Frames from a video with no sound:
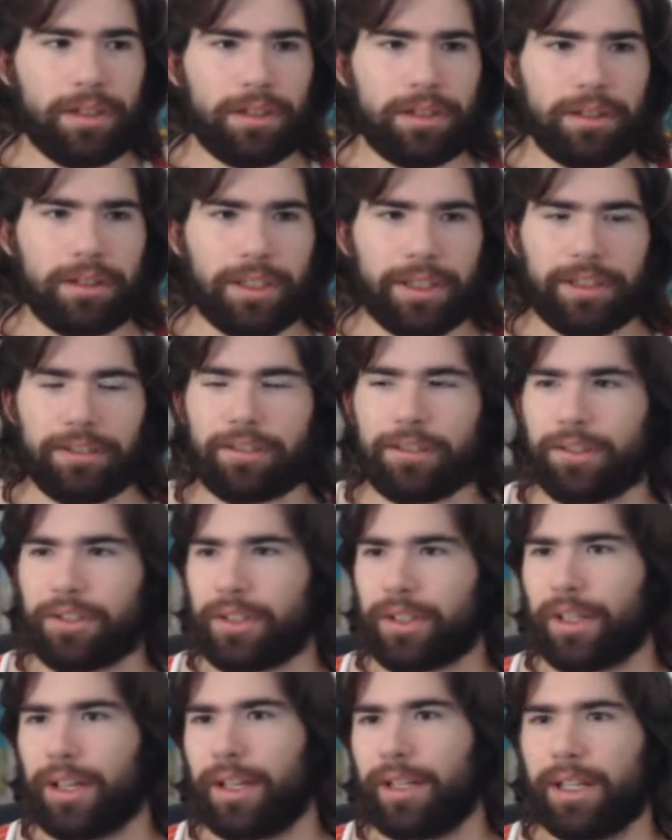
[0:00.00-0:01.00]
like there's a
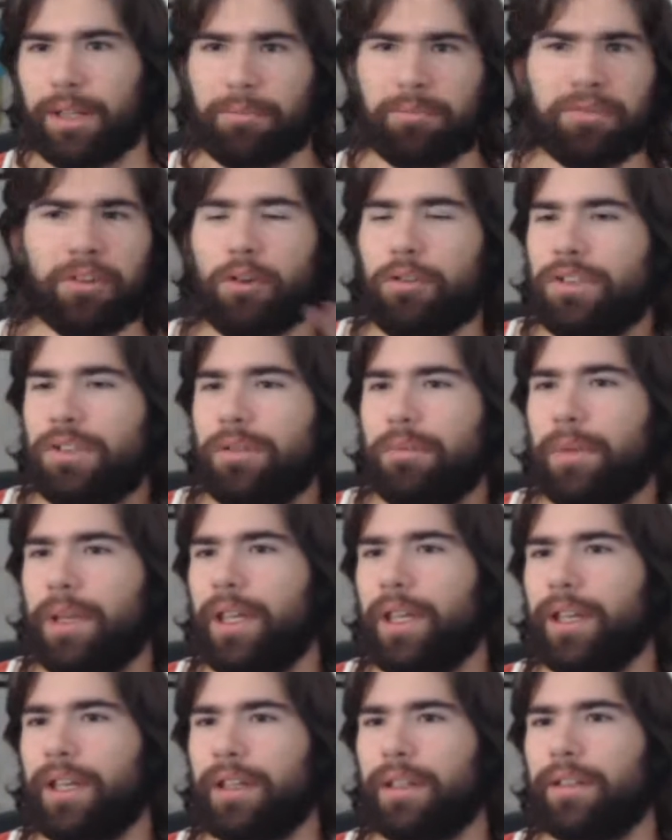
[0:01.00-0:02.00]
guy named Frozen
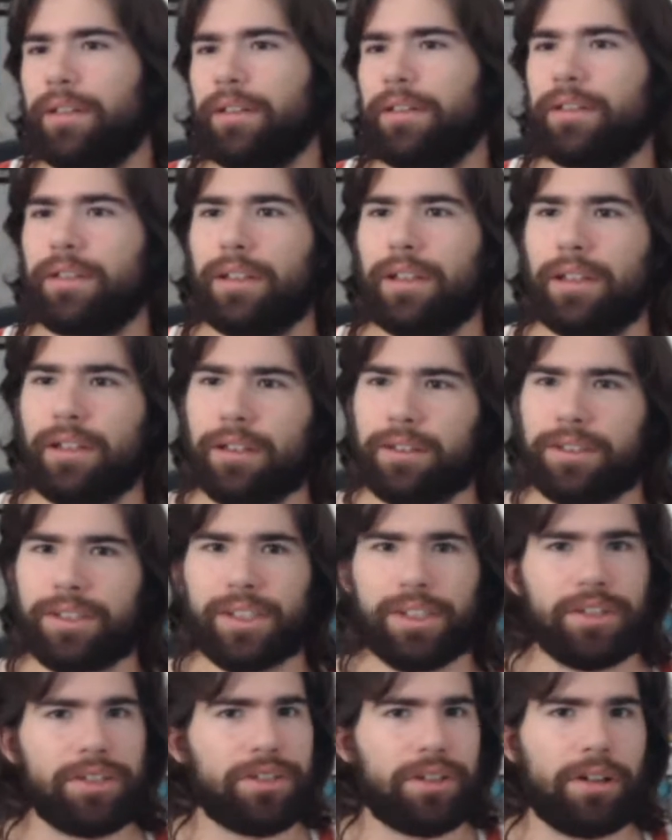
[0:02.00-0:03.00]
Man,
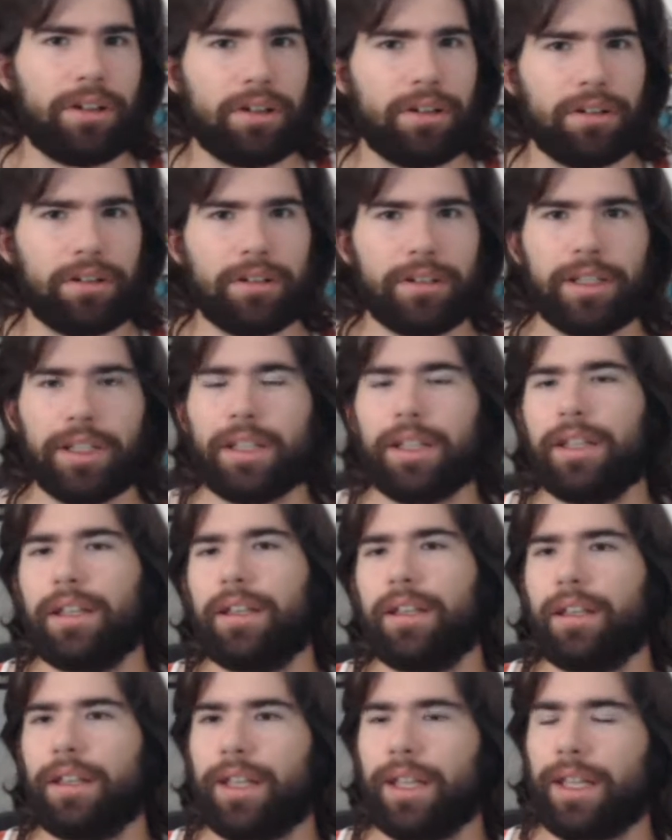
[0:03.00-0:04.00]
T-Zog,
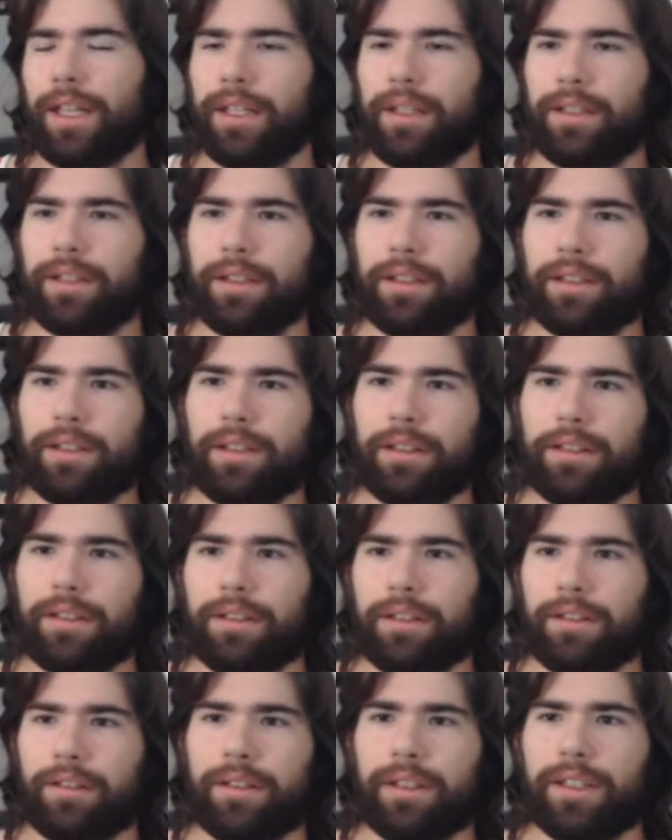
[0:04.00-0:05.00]
and
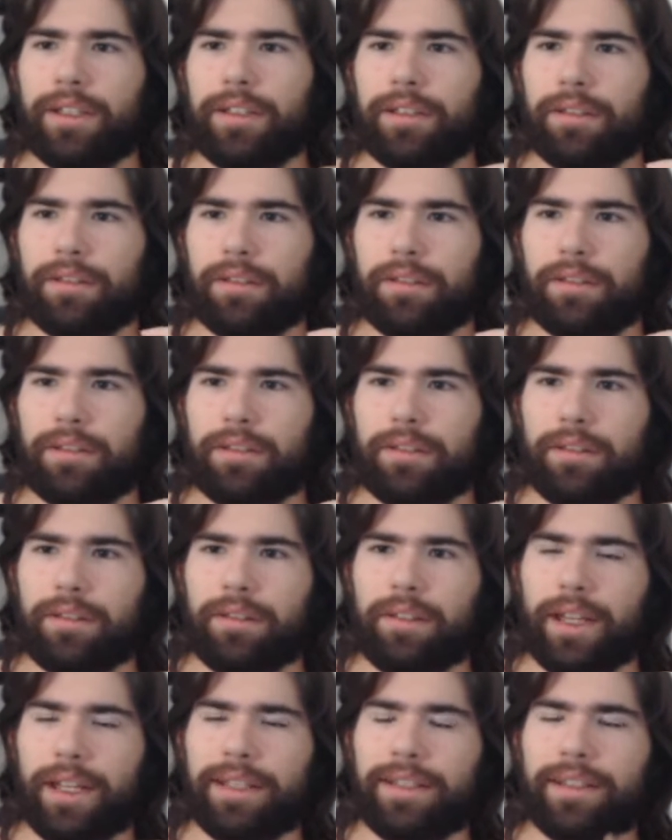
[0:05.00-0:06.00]
like
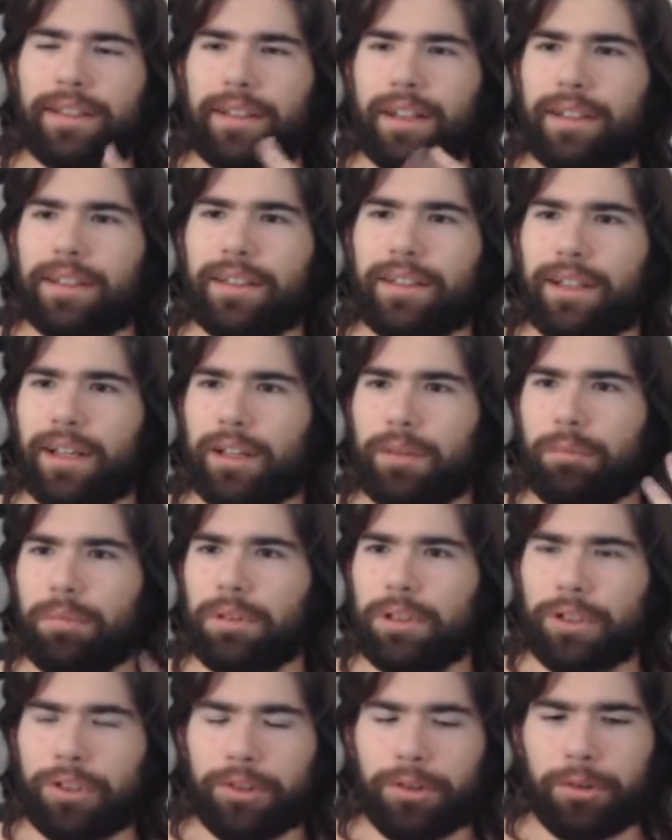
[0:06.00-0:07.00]
1999
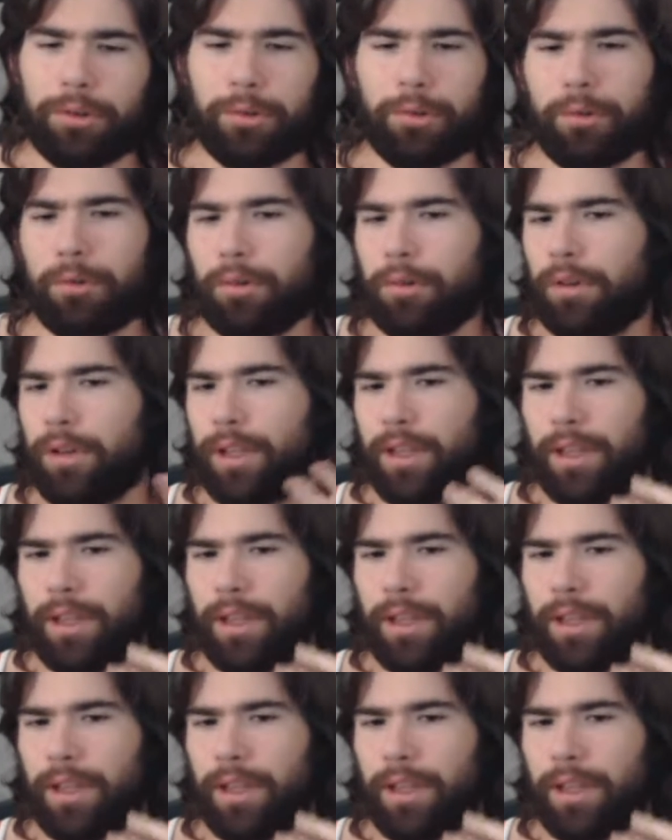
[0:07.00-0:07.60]
Blue,